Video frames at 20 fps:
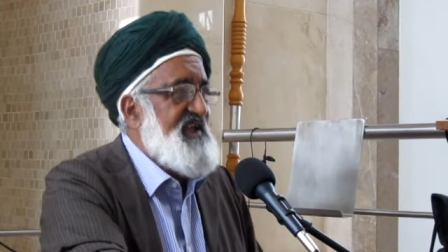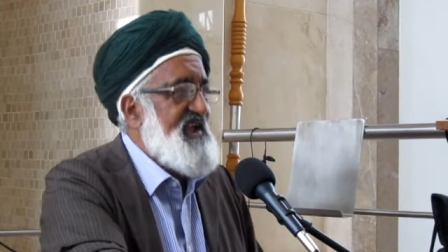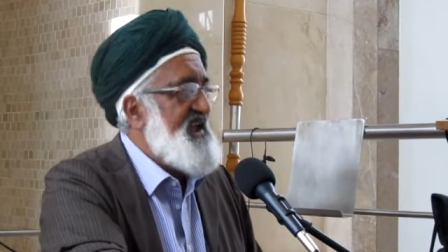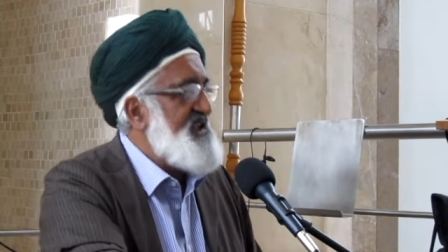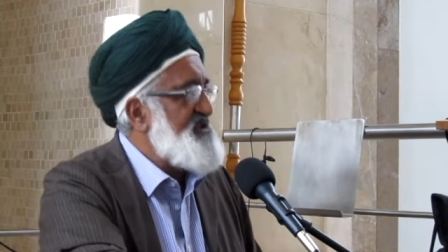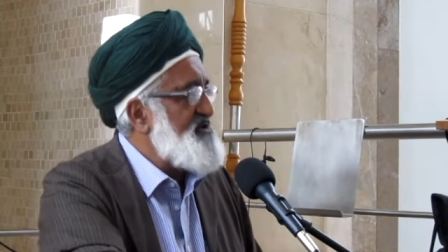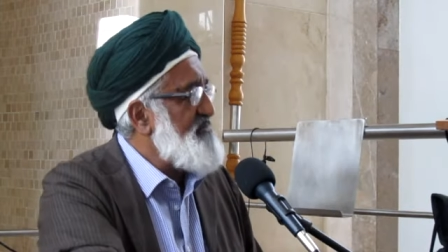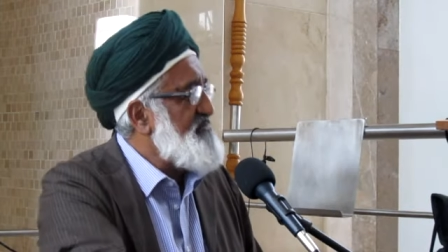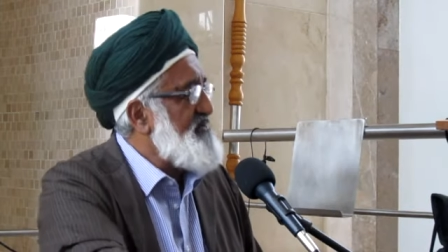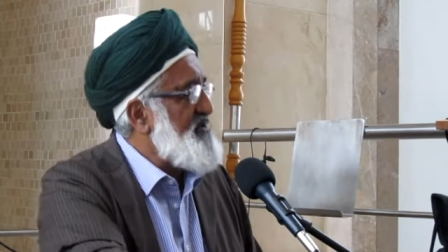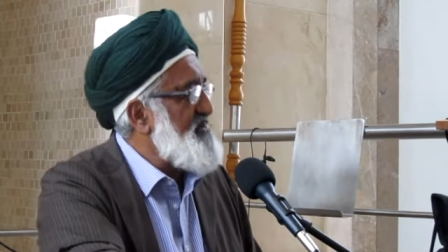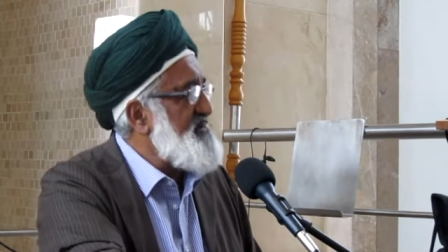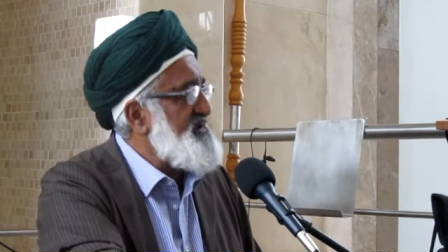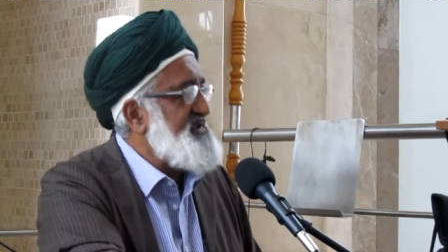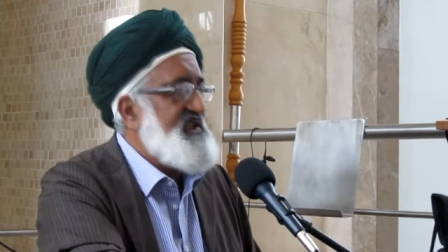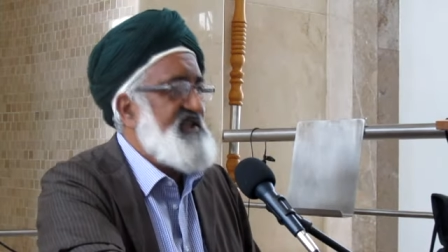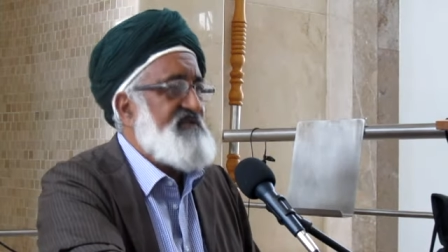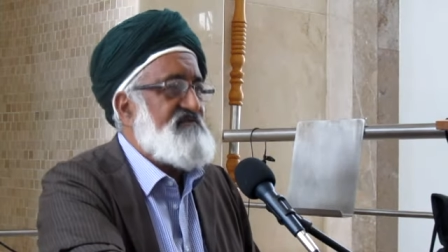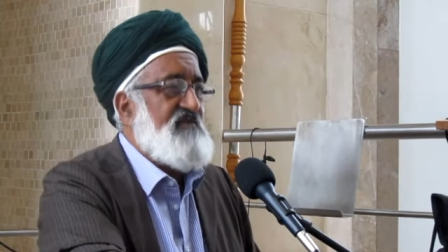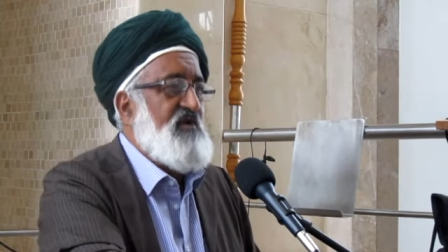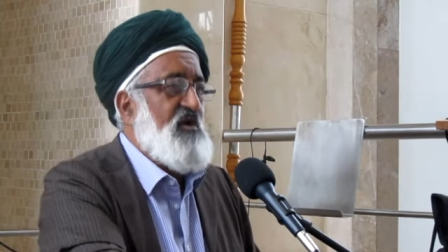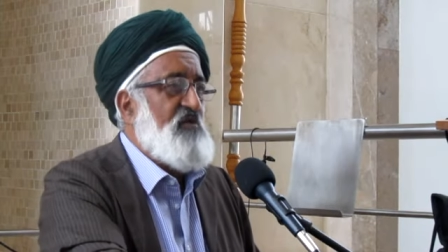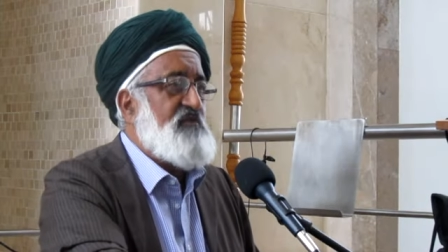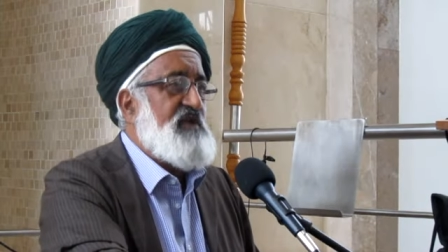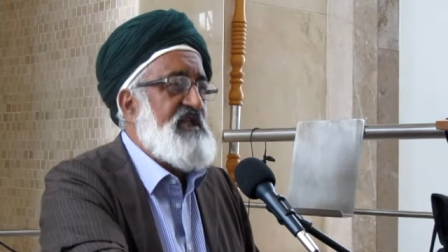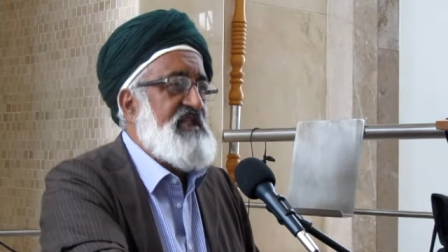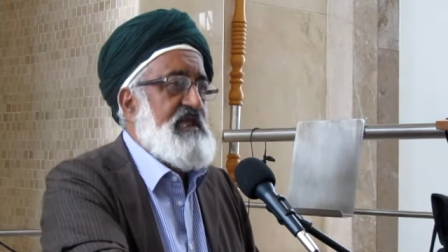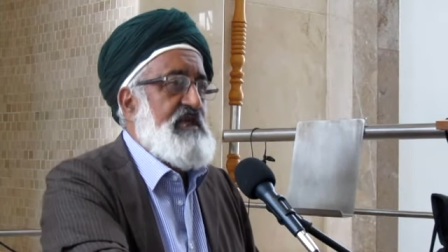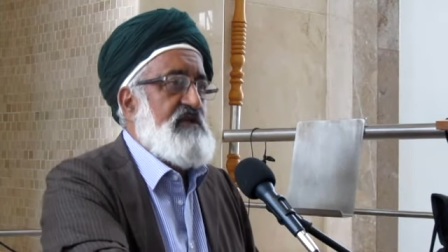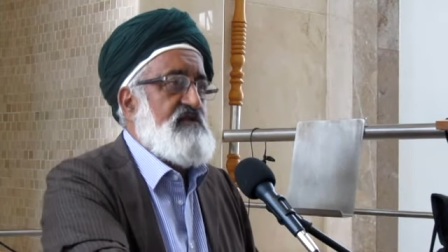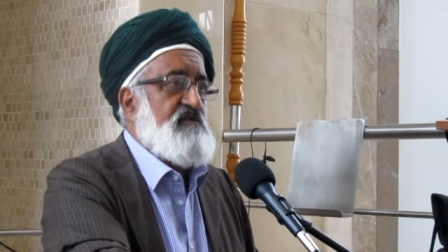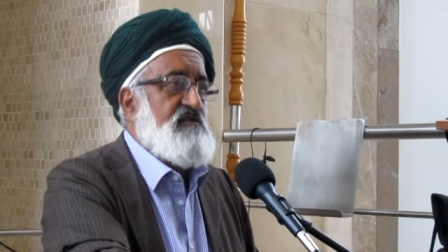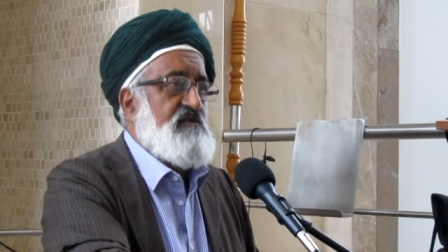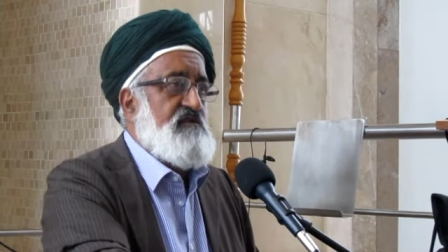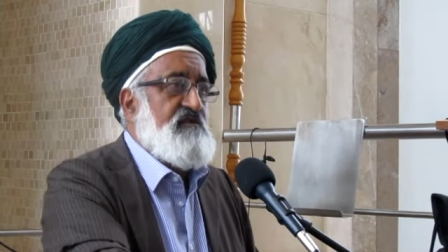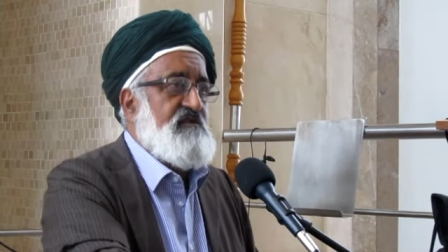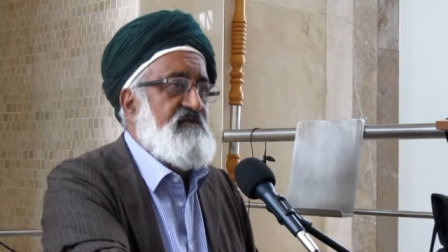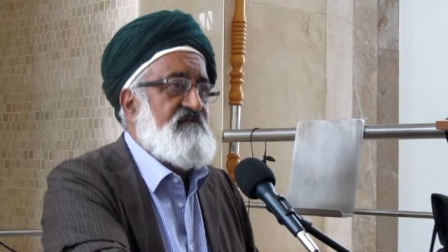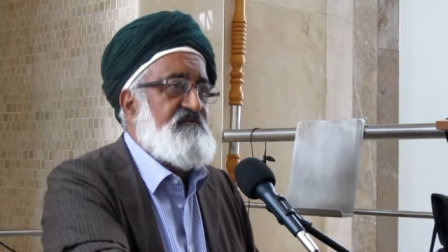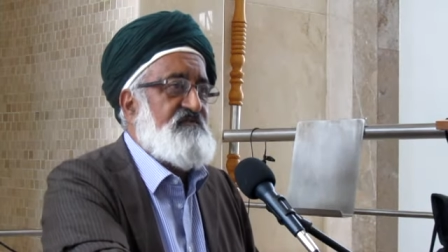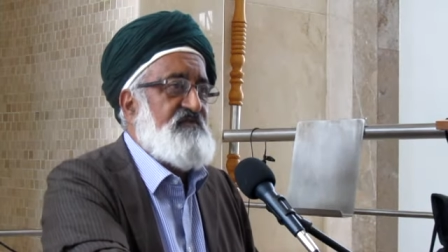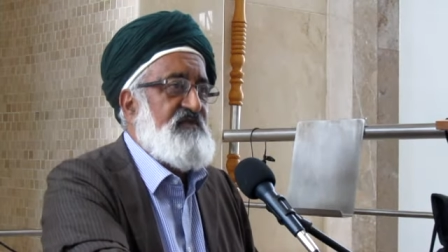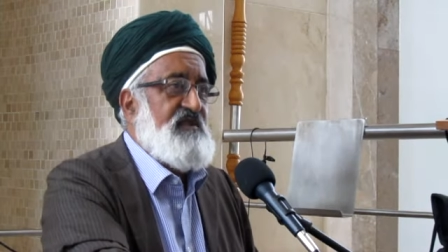and you promise him obedience.